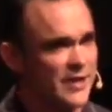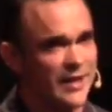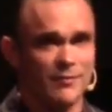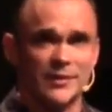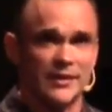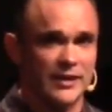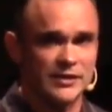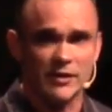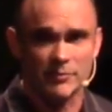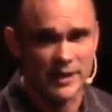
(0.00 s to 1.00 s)
stand up and, like,
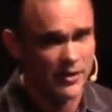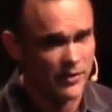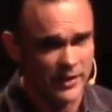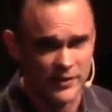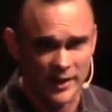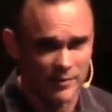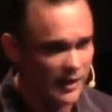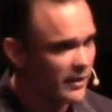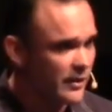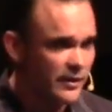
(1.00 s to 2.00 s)
shout them down or anything,
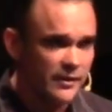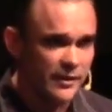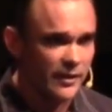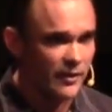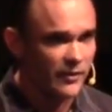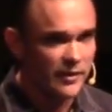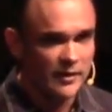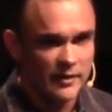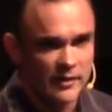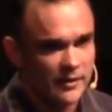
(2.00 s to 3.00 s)
but, you know.
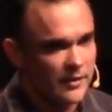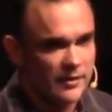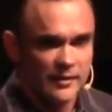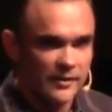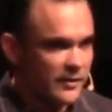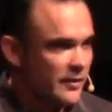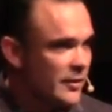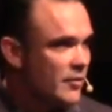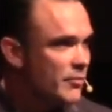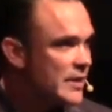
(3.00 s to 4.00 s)

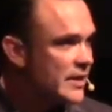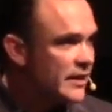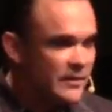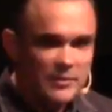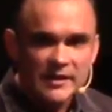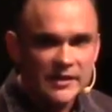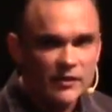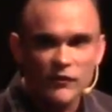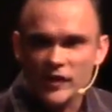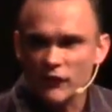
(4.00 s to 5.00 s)
But you
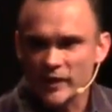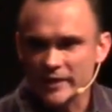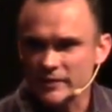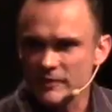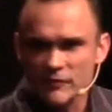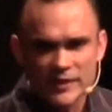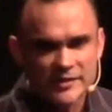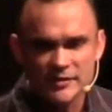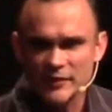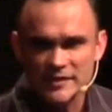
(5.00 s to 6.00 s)
know, feel free to
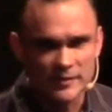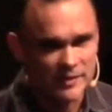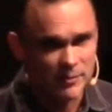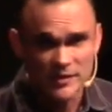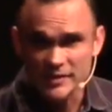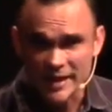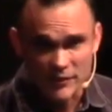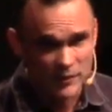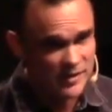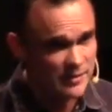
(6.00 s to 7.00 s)
visit with the person
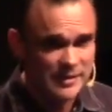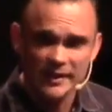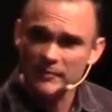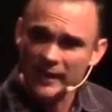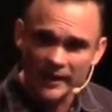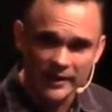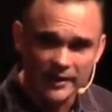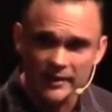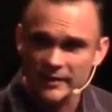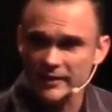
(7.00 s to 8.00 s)
afterwards and be like, man,
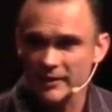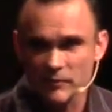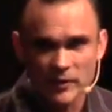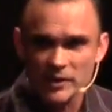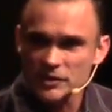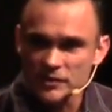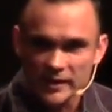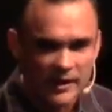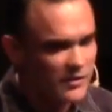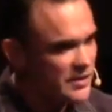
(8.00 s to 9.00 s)
where did you
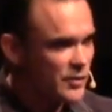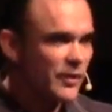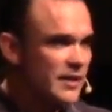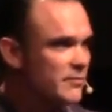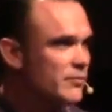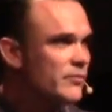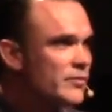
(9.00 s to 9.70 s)
know, just quite,